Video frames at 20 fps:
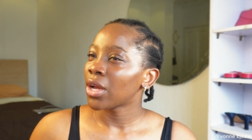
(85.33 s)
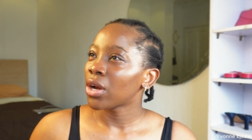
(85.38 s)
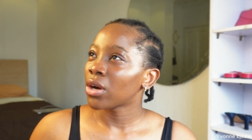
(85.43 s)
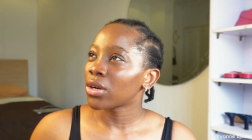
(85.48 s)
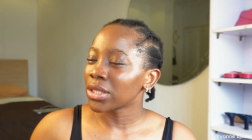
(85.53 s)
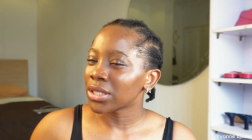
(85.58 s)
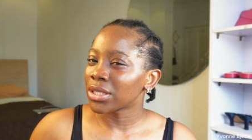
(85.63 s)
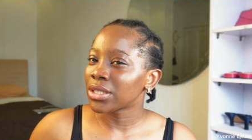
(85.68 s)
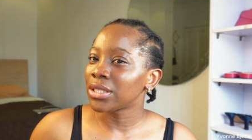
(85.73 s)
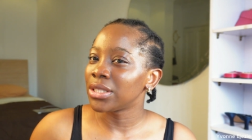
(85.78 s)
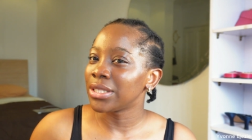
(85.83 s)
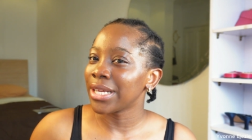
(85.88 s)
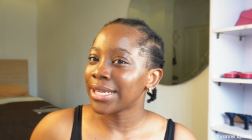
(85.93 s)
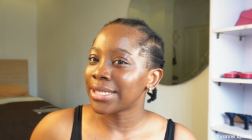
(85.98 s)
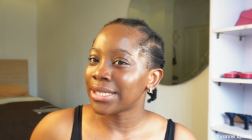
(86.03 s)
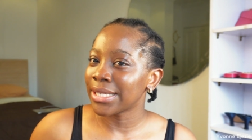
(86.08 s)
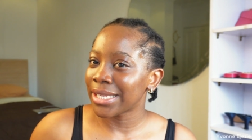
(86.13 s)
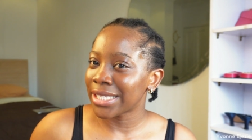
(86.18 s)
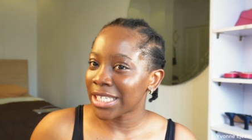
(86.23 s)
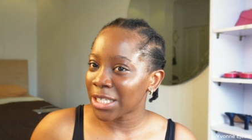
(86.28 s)
because
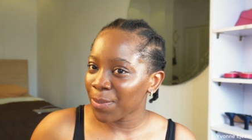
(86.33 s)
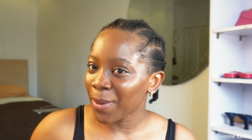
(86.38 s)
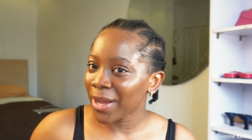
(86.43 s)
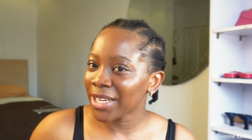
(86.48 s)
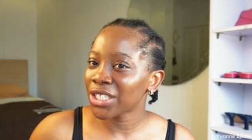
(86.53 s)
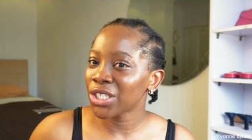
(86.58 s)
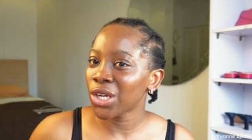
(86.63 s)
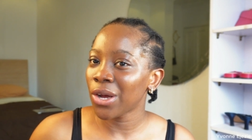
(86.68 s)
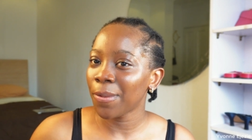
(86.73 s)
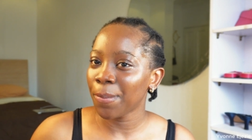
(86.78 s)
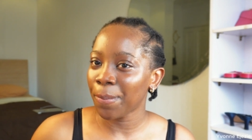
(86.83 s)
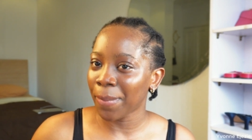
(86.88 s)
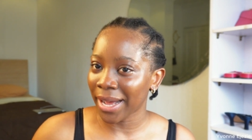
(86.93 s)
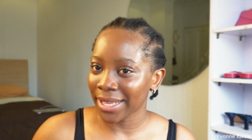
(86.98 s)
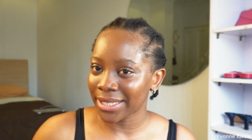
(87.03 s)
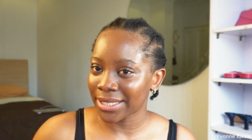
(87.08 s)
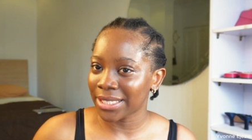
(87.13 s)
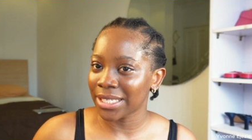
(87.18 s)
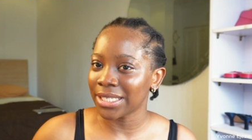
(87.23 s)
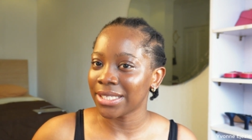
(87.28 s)
there's a special
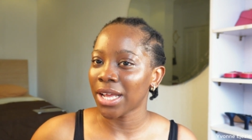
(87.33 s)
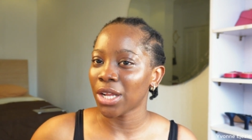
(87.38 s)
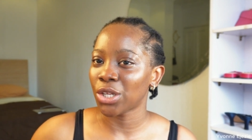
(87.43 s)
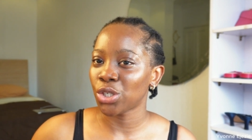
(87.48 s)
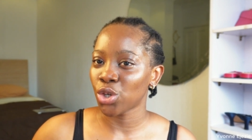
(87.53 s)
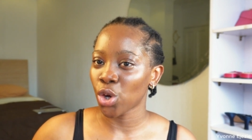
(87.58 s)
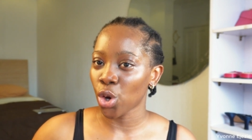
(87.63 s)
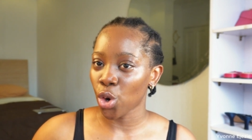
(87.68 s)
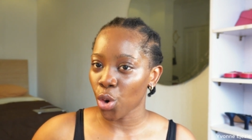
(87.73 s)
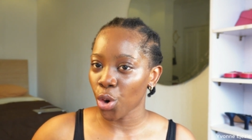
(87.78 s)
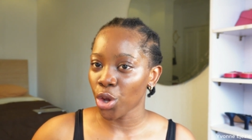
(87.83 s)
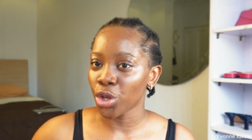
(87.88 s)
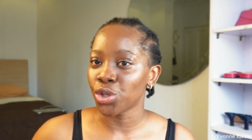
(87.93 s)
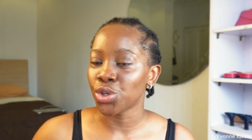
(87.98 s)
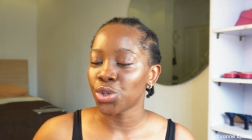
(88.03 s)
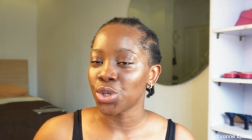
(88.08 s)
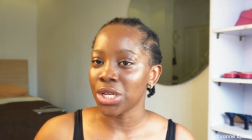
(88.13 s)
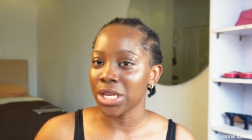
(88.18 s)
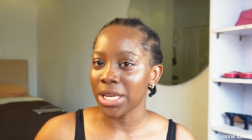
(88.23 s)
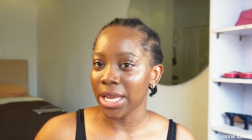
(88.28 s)
parting that you're going
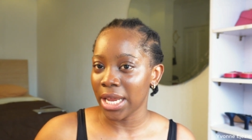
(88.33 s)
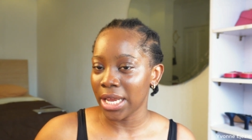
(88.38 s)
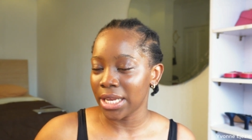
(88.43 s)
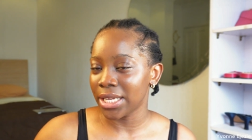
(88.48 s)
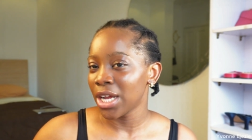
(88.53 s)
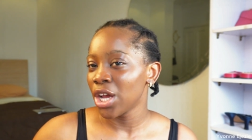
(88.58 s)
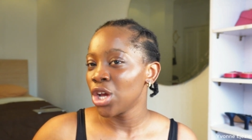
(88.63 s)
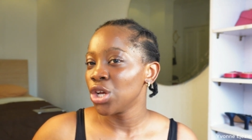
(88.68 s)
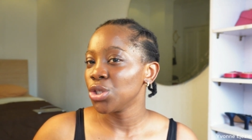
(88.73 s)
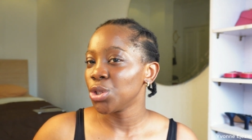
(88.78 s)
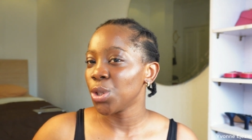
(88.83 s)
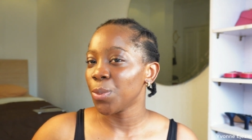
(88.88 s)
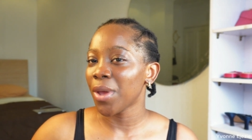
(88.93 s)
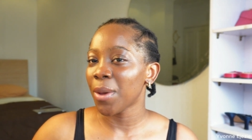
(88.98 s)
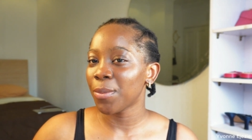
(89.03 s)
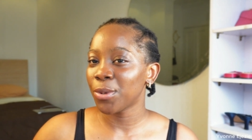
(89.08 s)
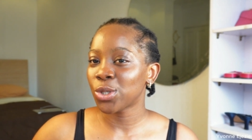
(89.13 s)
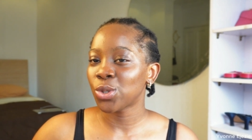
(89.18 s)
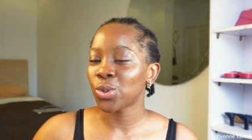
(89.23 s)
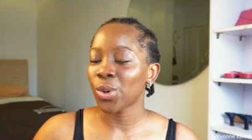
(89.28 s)
to need to
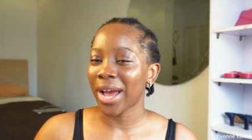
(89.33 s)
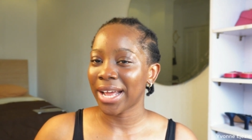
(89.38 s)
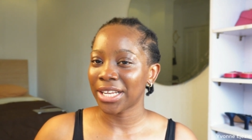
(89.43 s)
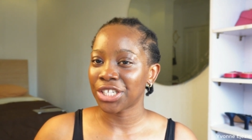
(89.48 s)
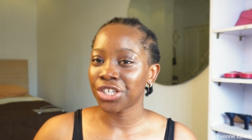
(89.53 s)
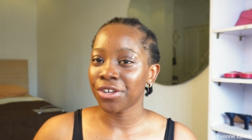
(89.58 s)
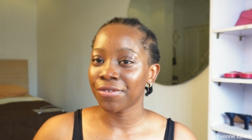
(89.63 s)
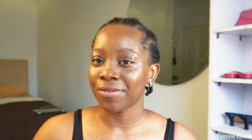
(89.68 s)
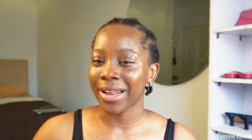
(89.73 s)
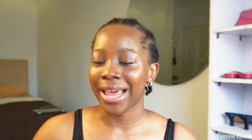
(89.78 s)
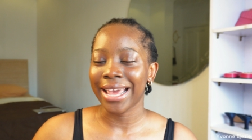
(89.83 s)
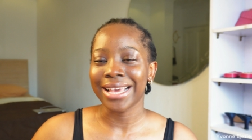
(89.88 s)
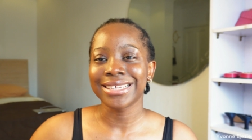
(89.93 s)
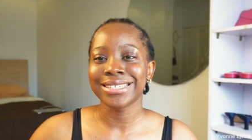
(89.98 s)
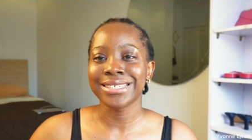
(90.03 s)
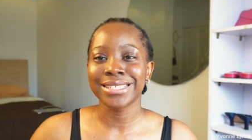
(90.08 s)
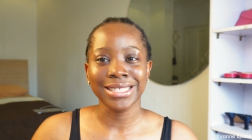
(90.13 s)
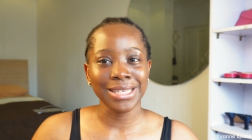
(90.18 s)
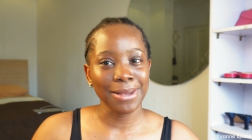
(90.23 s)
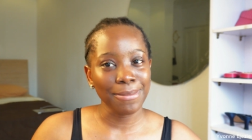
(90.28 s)
be able to achieve like
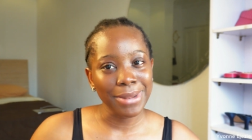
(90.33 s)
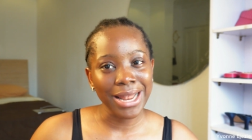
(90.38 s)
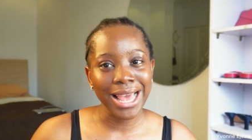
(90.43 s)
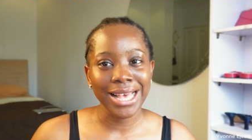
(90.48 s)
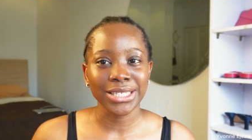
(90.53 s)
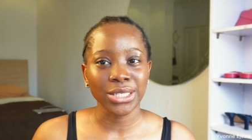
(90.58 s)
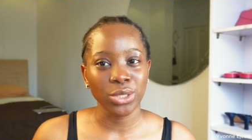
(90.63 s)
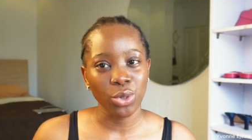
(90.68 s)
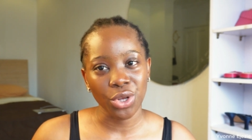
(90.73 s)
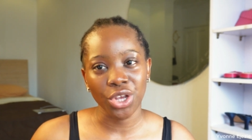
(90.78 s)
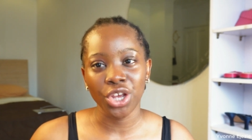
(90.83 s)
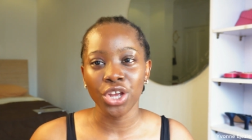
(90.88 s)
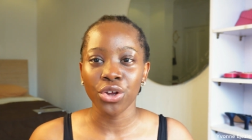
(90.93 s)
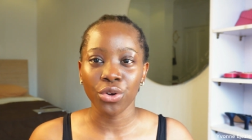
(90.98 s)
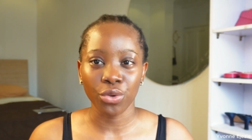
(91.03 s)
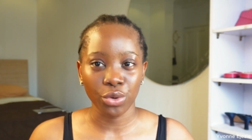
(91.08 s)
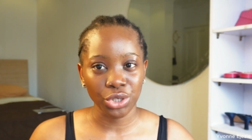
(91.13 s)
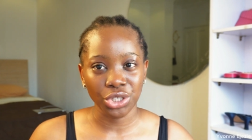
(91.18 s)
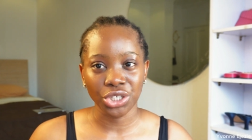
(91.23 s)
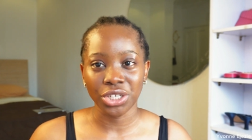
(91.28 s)
seamless
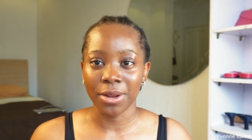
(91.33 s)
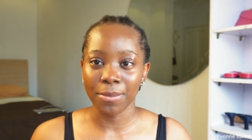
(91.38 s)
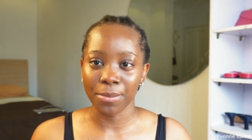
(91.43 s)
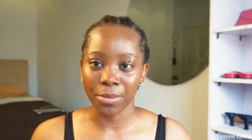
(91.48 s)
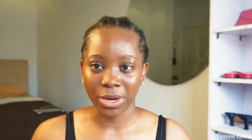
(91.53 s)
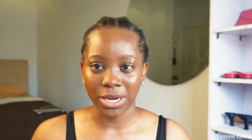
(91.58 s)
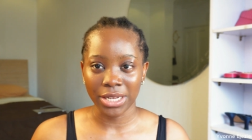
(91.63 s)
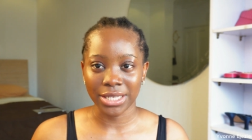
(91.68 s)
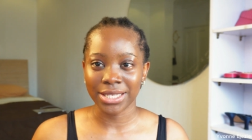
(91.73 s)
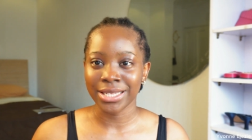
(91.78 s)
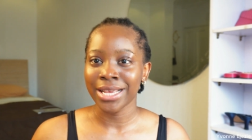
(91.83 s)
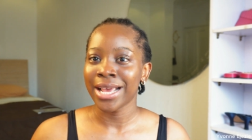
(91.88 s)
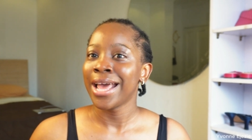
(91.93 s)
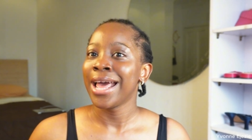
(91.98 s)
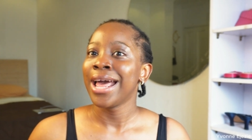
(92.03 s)
looking crochet braids.